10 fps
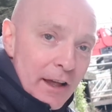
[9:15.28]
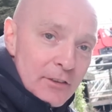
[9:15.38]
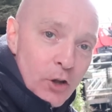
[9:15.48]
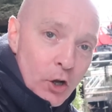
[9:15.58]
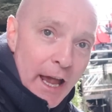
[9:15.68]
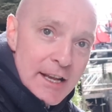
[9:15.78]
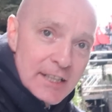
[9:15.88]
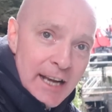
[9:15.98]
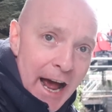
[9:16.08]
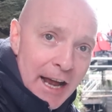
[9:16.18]
that's Lock
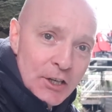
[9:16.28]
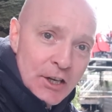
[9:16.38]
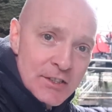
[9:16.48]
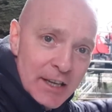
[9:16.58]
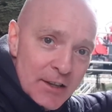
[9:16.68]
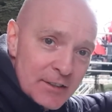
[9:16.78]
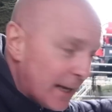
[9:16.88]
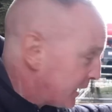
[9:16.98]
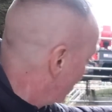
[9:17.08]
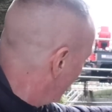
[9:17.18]
89. You can see there's
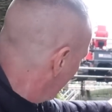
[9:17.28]
like a